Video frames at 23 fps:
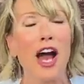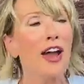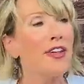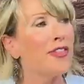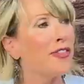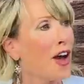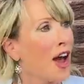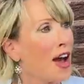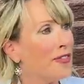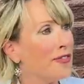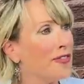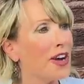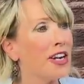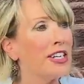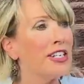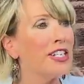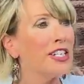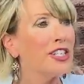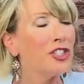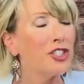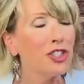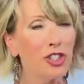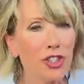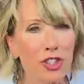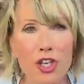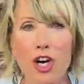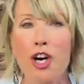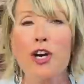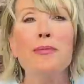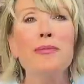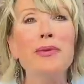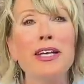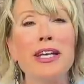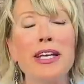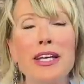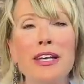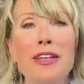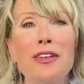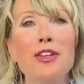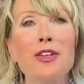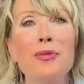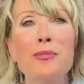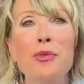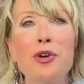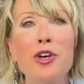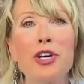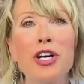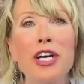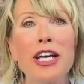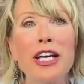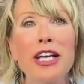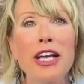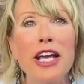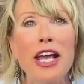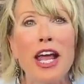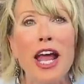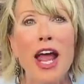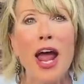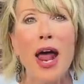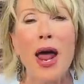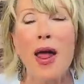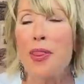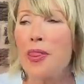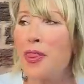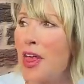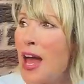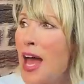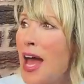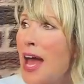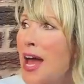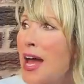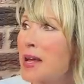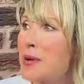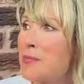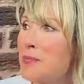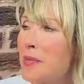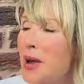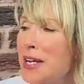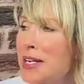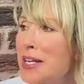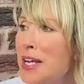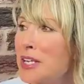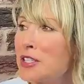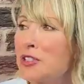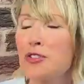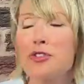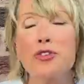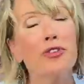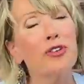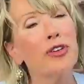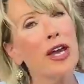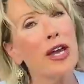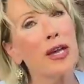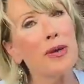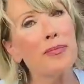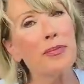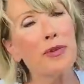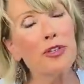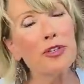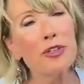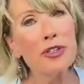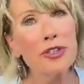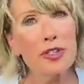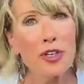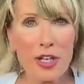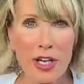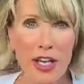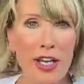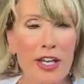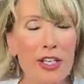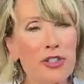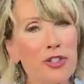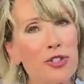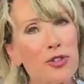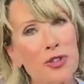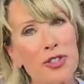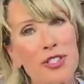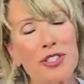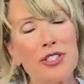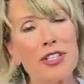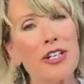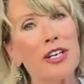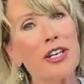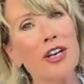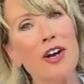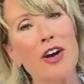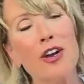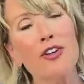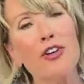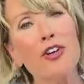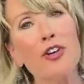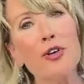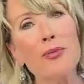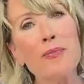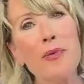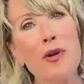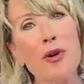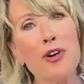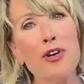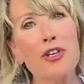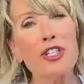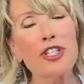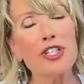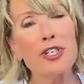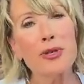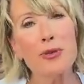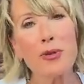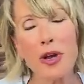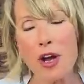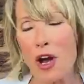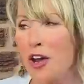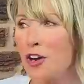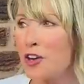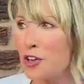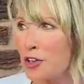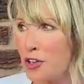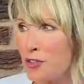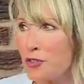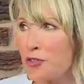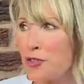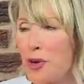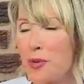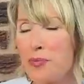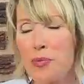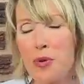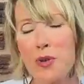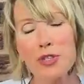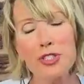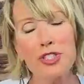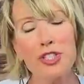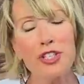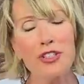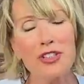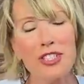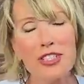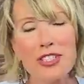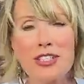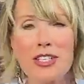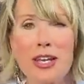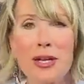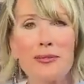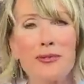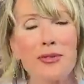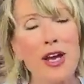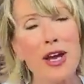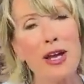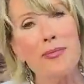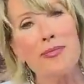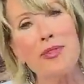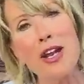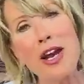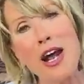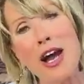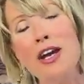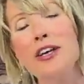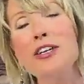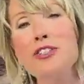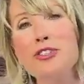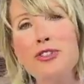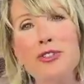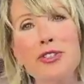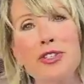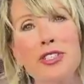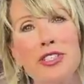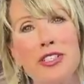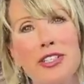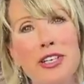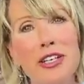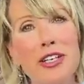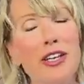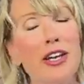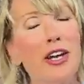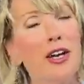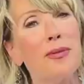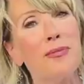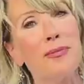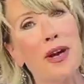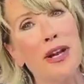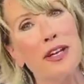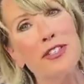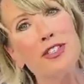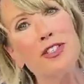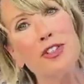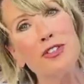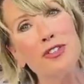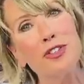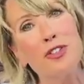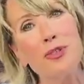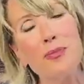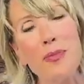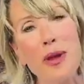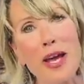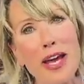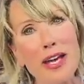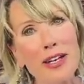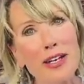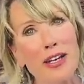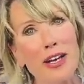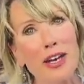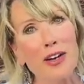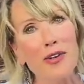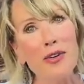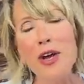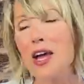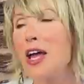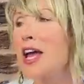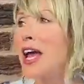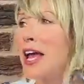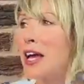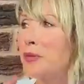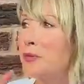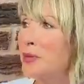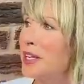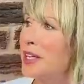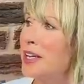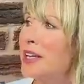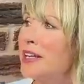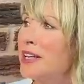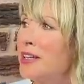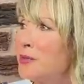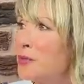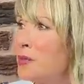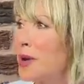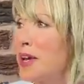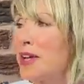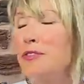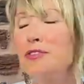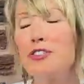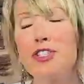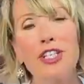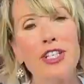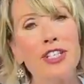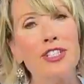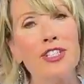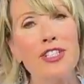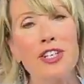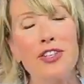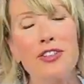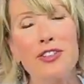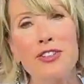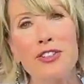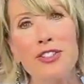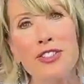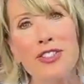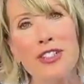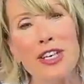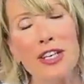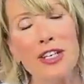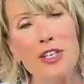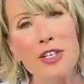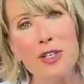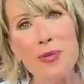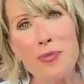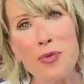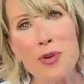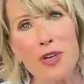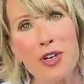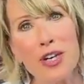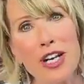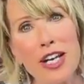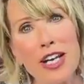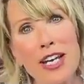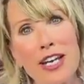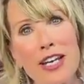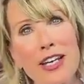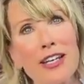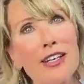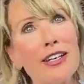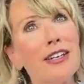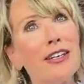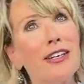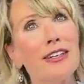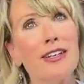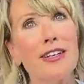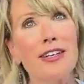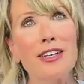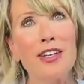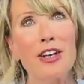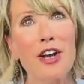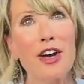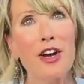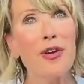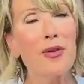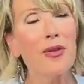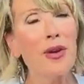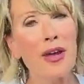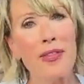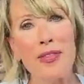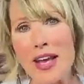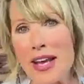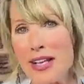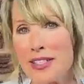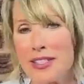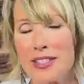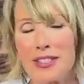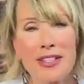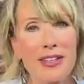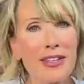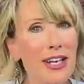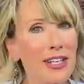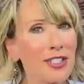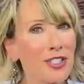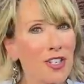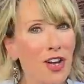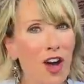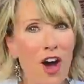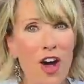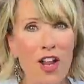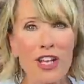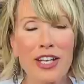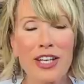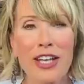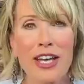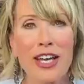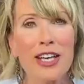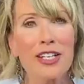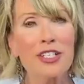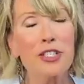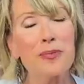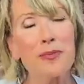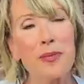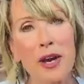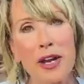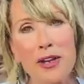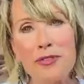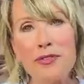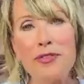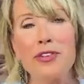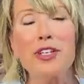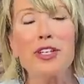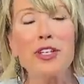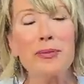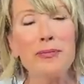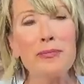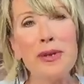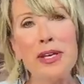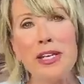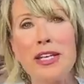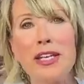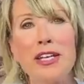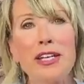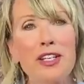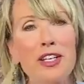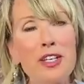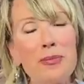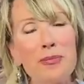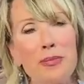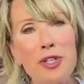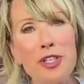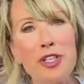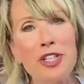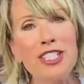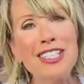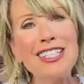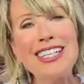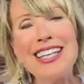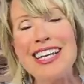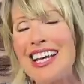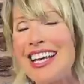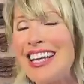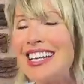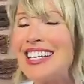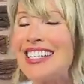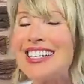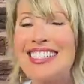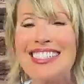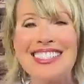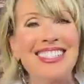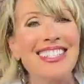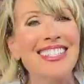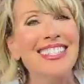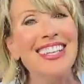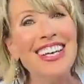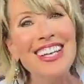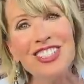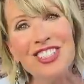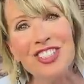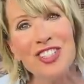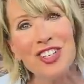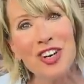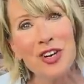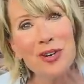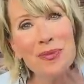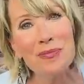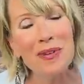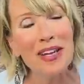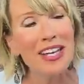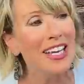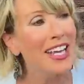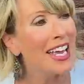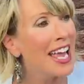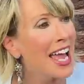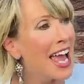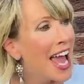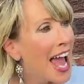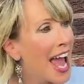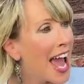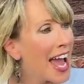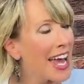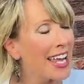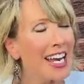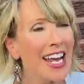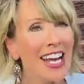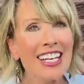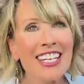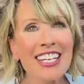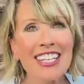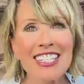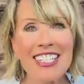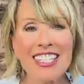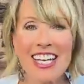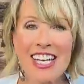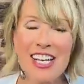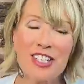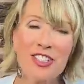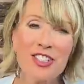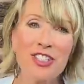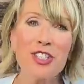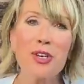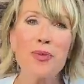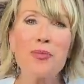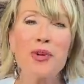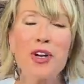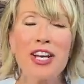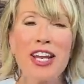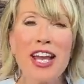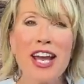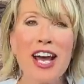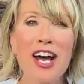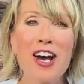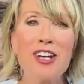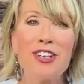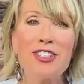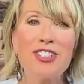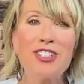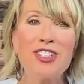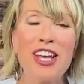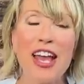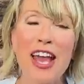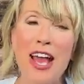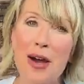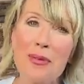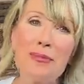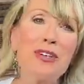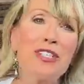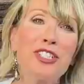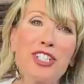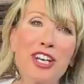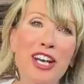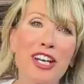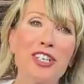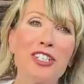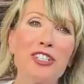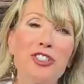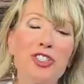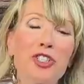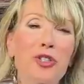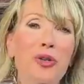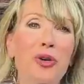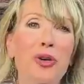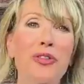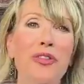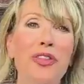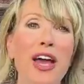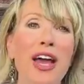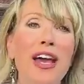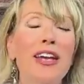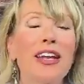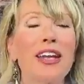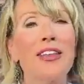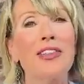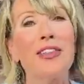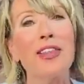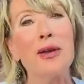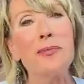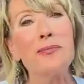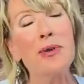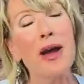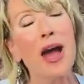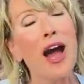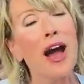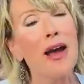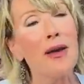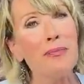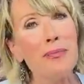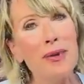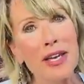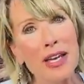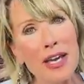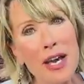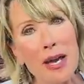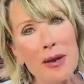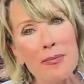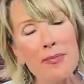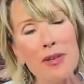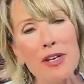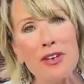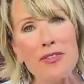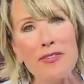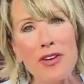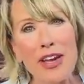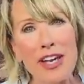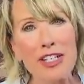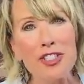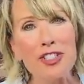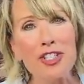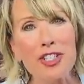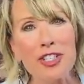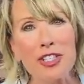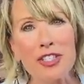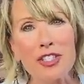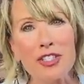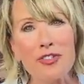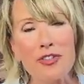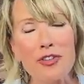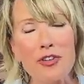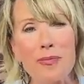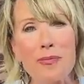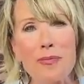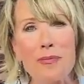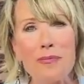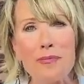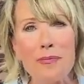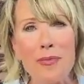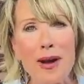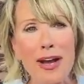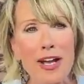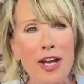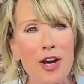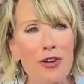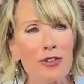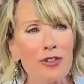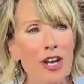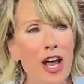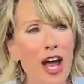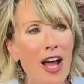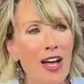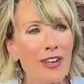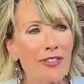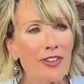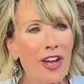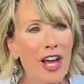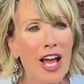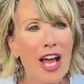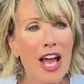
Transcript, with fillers: I, I find it charming in the morning that my next door neighbor enjoys sitting on her porch on her front porch at the same time that I enjoy sitting on my social patio and we can wave to each other and say good morning you know and that's that's all it gets but I feel immediate community and isn't that charming and I can tell someone else how much I enjoyed that and then I become an evangelist for my own life